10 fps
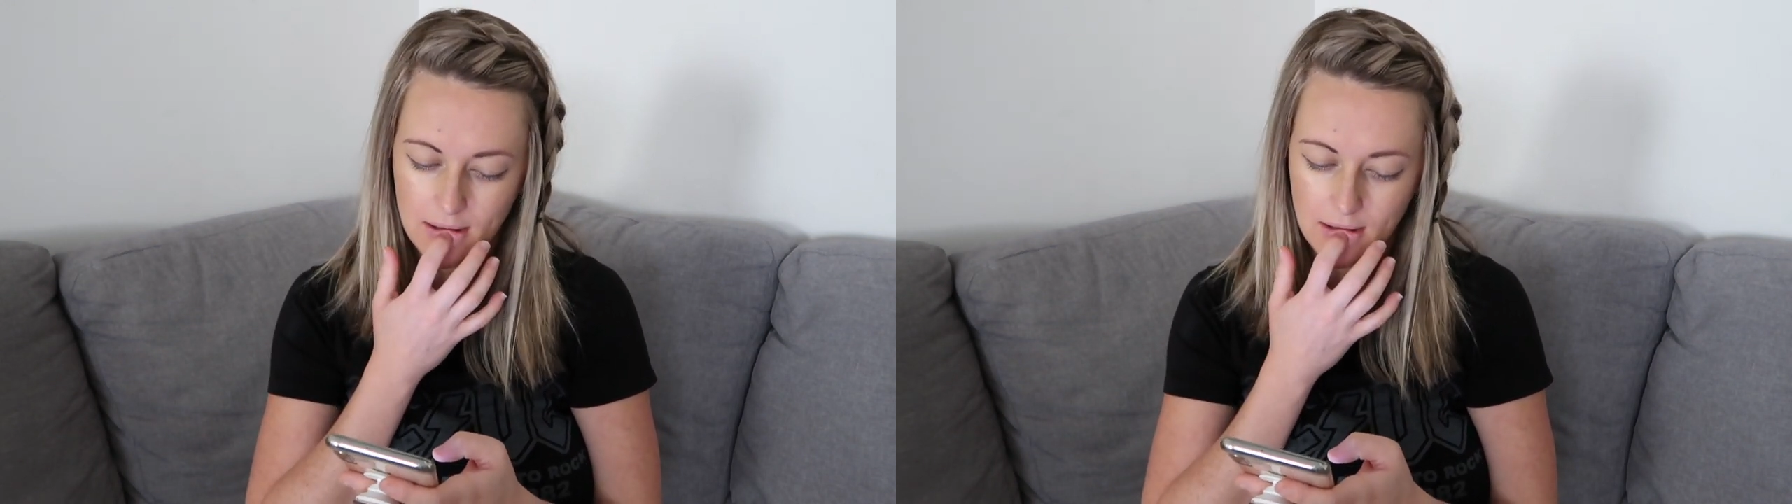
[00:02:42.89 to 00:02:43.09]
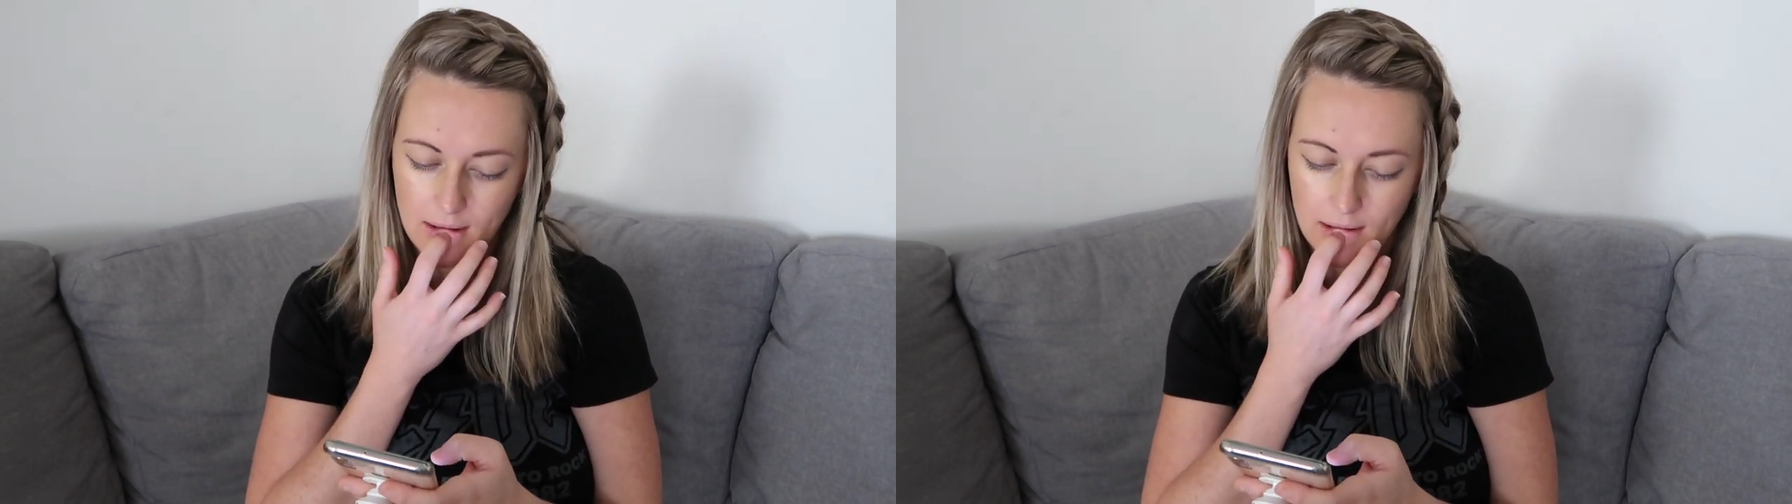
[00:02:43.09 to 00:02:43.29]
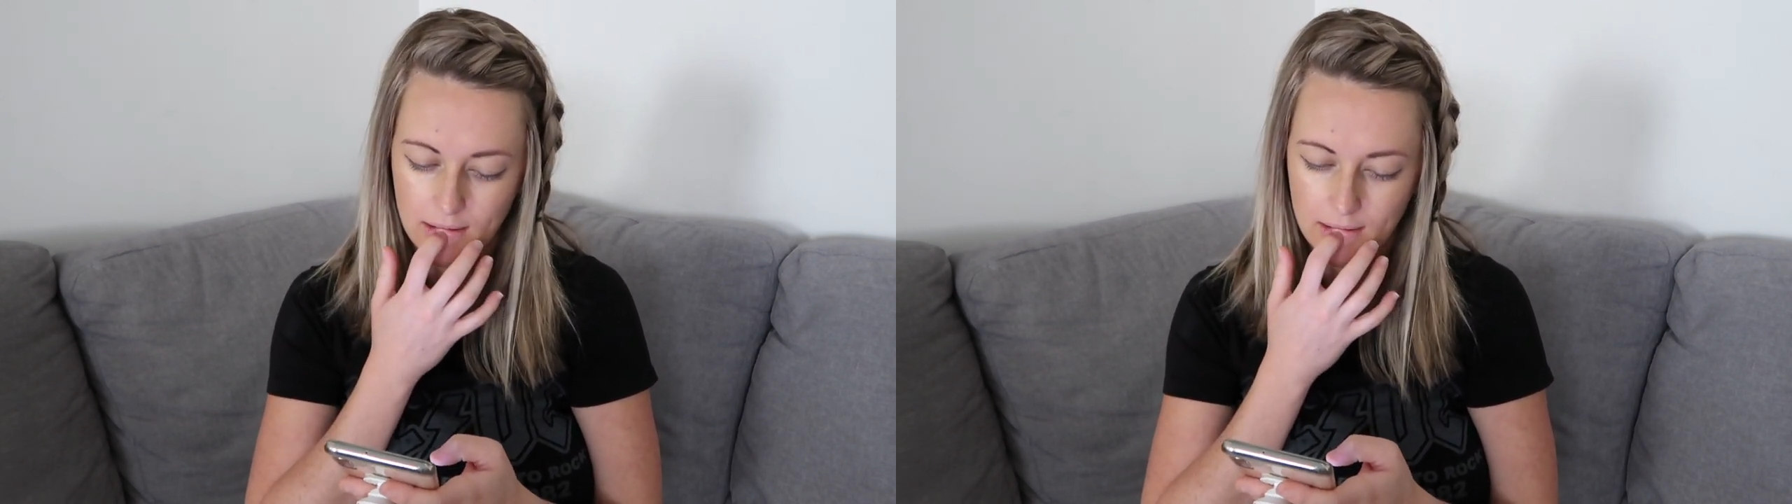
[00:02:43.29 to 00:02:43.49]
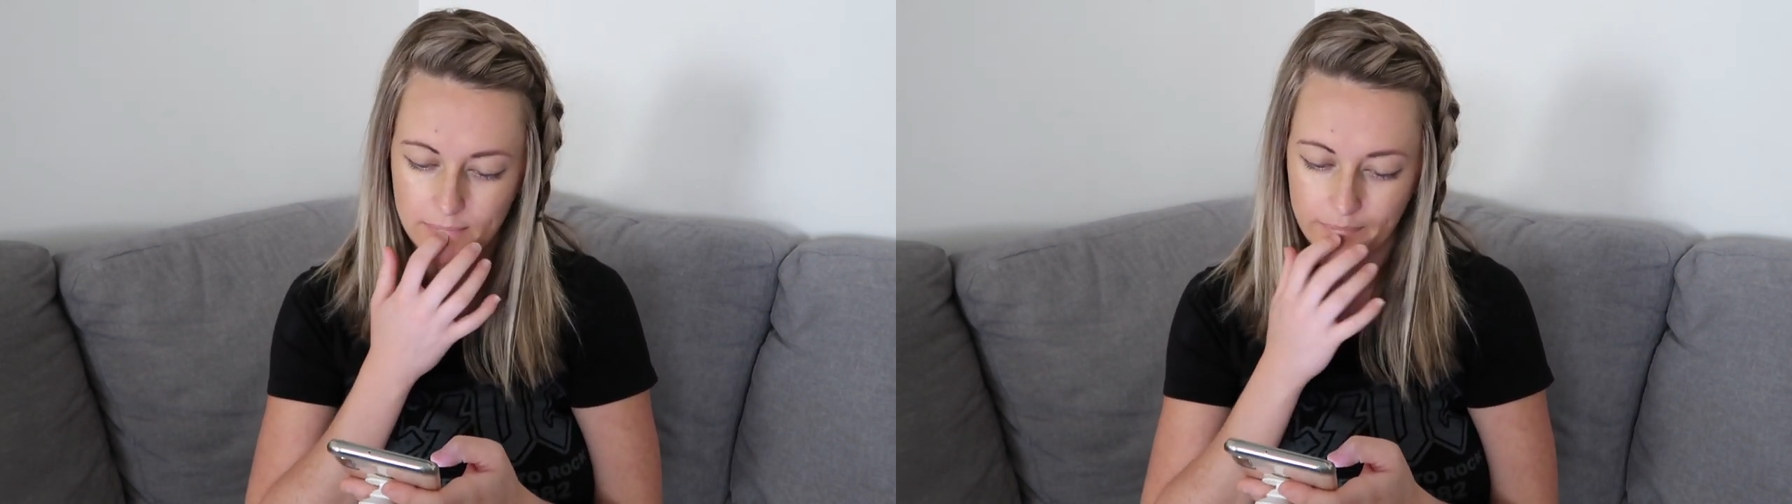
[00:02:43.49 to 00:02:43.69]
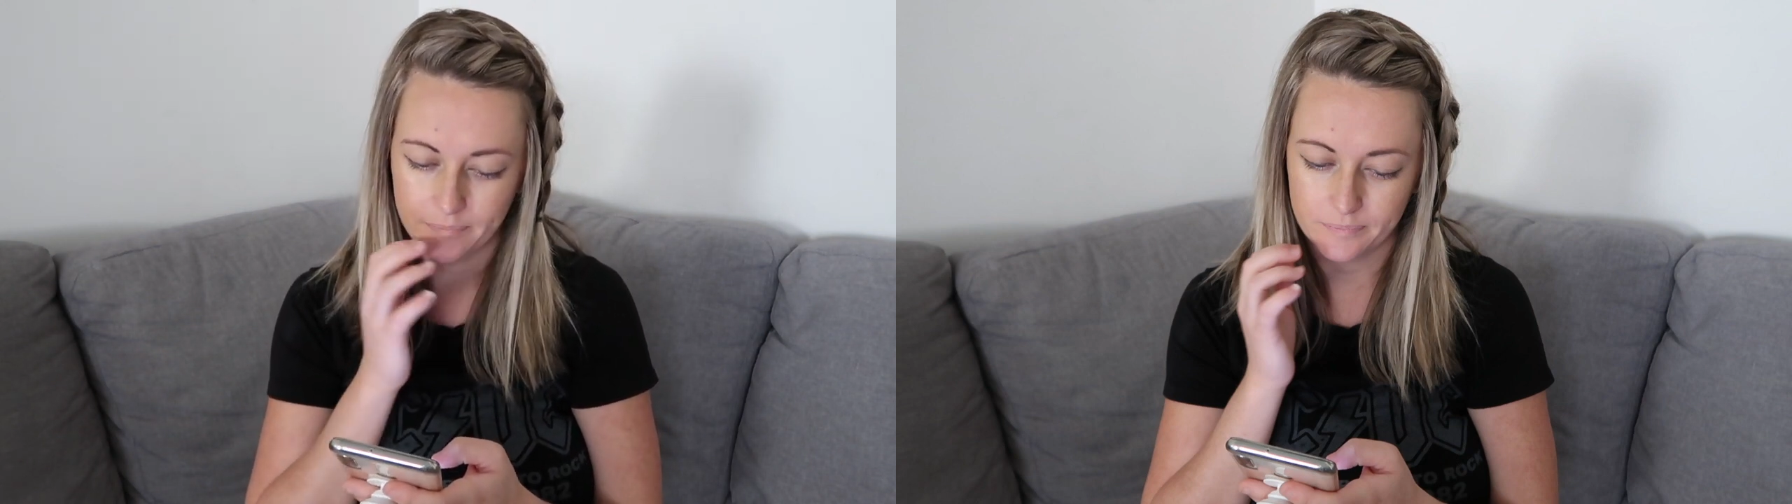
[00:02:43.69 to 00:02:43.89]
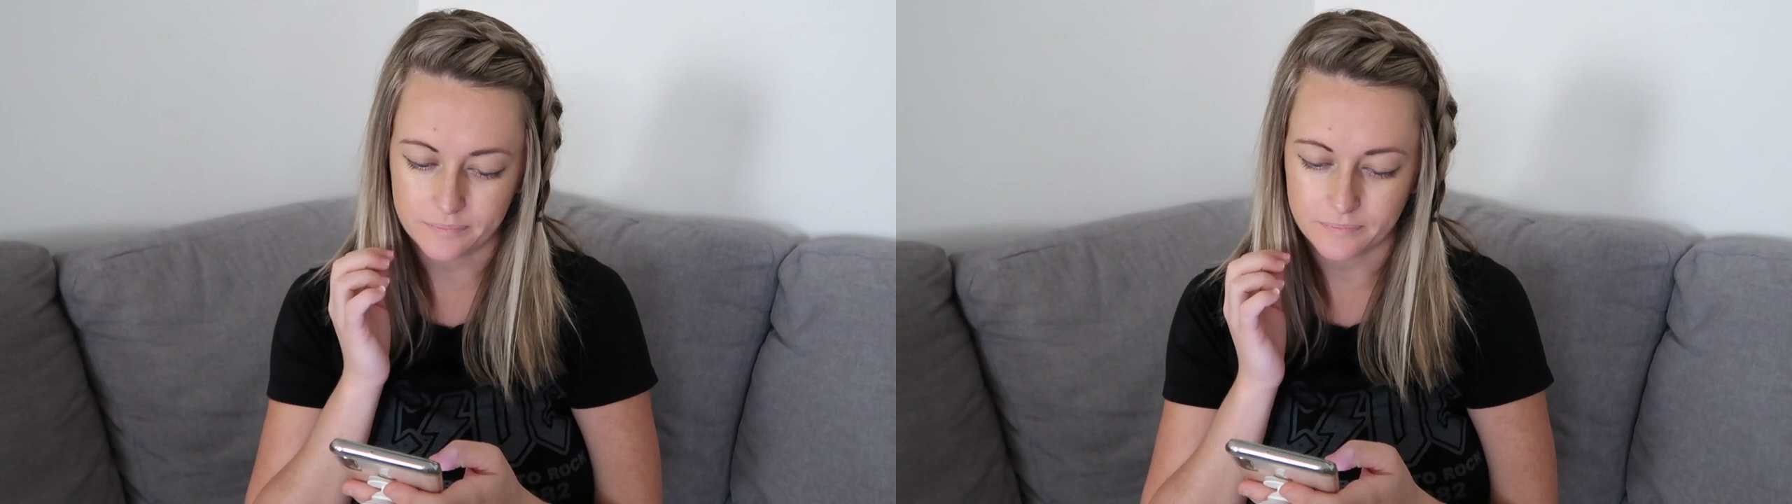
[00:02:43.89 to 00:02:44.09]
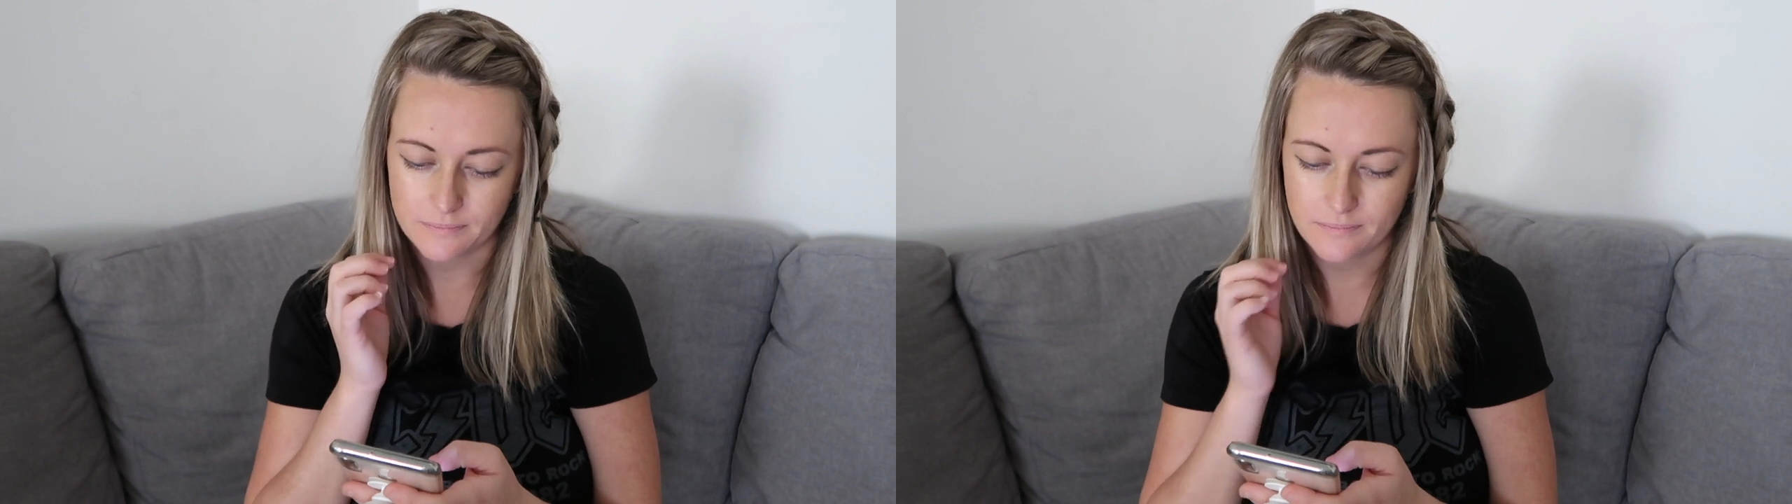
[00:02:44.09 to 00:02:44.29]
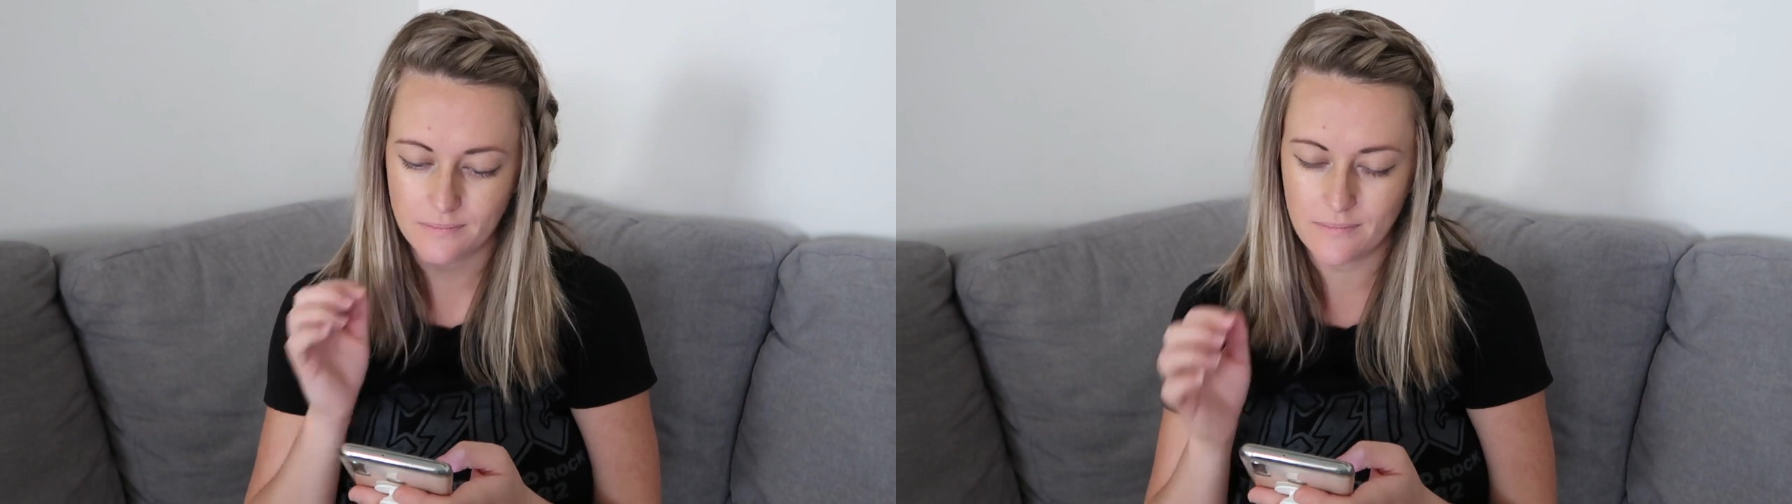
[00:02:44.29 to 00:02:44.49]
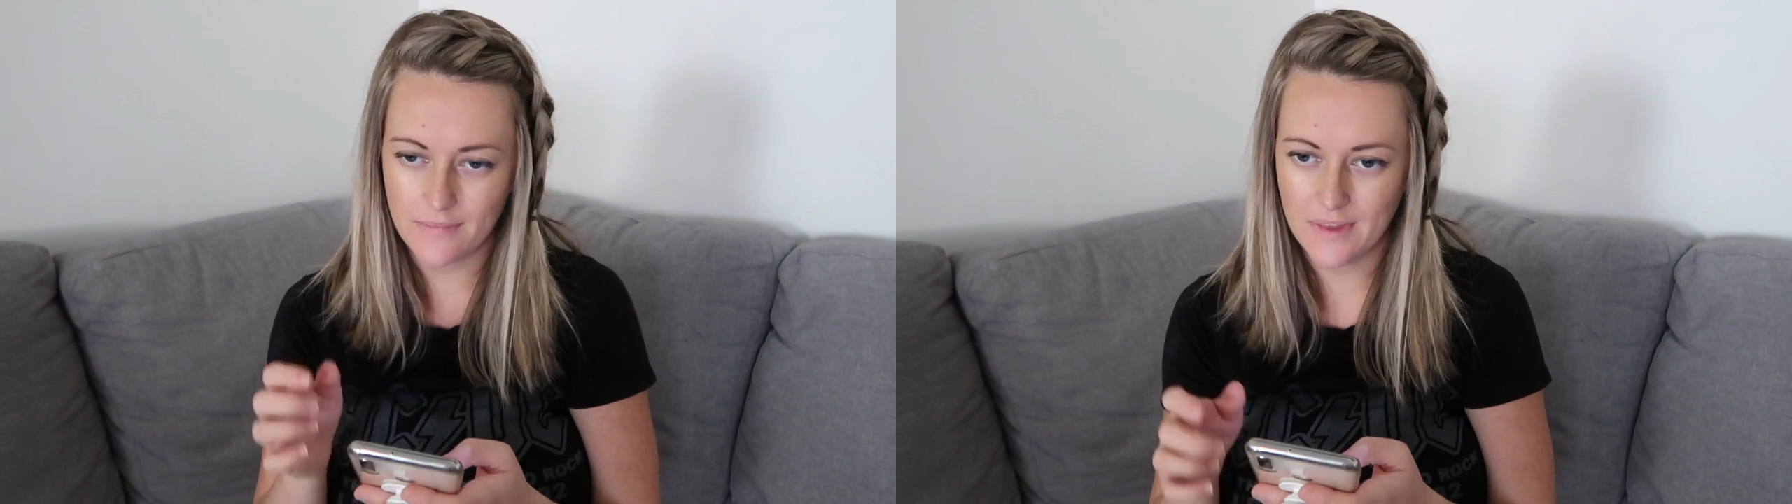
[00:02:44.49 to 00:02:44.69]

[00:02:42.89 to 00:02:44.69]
Look what Nani's doing.